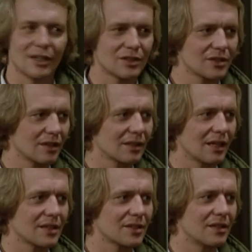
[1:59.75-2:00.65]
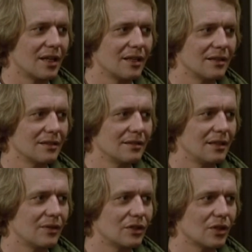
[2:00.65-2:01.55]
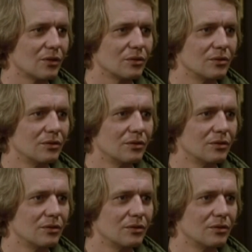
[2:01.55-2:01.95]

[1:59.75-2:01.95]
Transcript: I could start the class today, even though